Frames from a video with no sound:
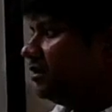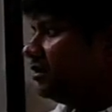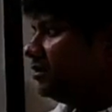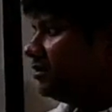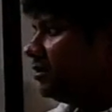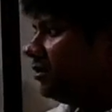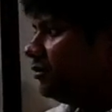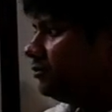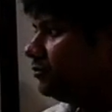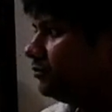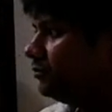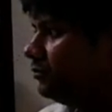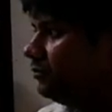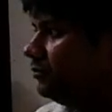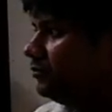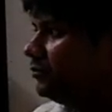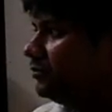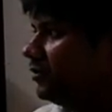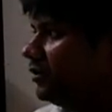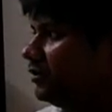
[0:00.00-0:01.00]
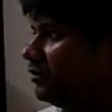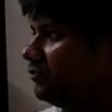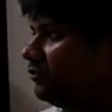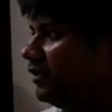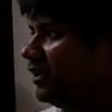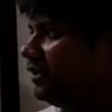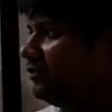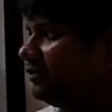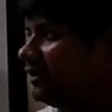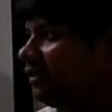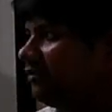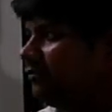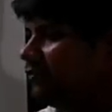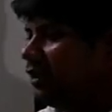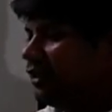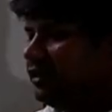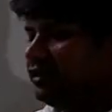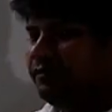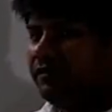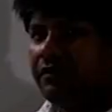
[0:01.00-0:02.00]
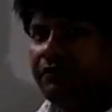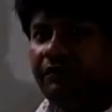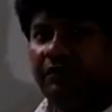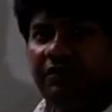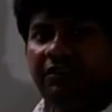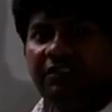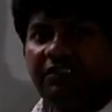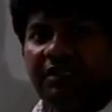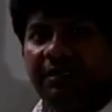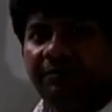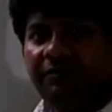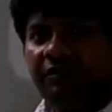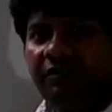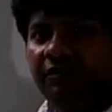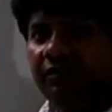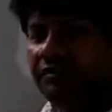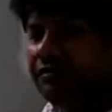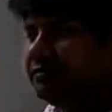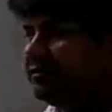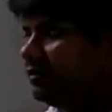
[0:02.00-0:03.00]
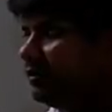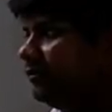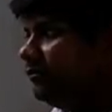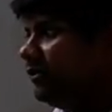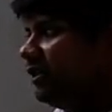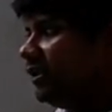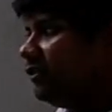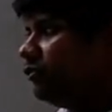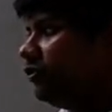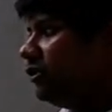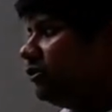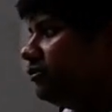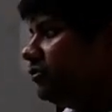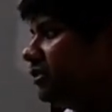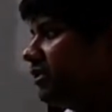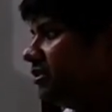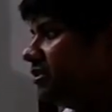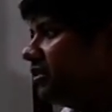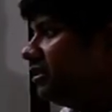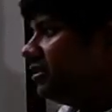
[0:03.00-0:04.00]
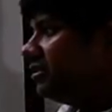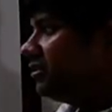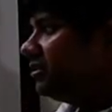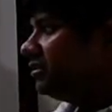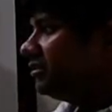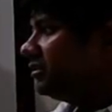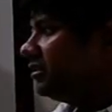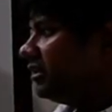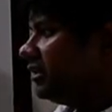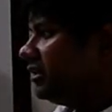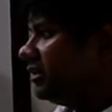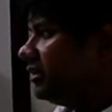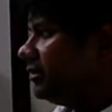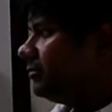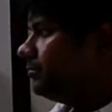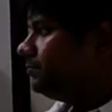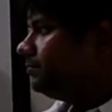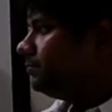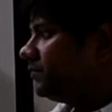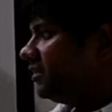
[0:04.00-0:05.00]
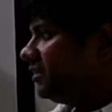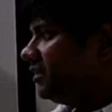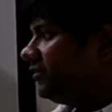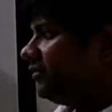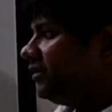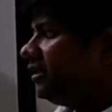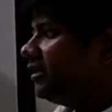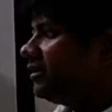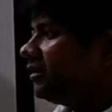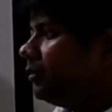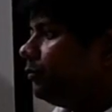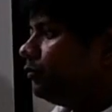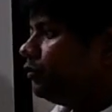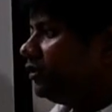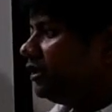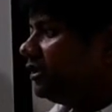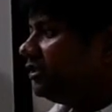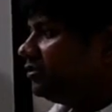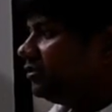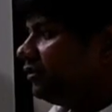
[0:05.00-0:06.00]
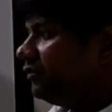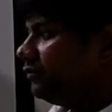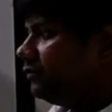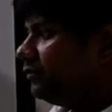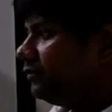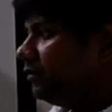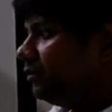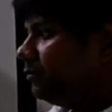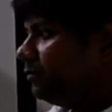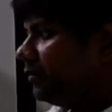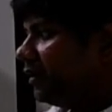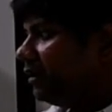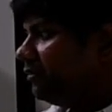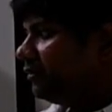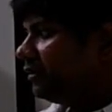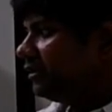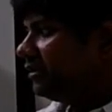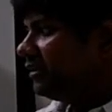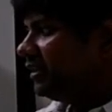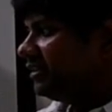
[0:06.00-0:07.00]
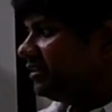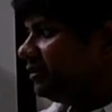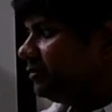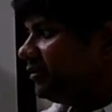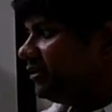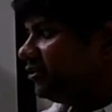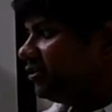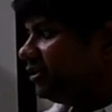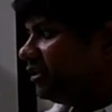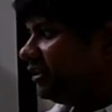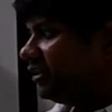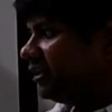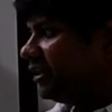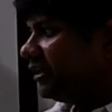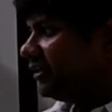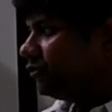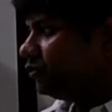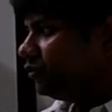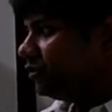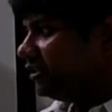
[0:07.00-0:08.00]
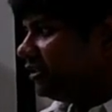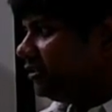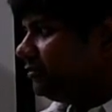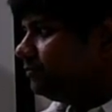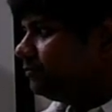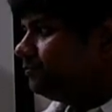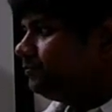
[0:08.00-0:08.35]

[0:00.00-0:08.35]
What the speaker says: So in our first chapter we are going to discuss the different components of power dissipation in the SOC.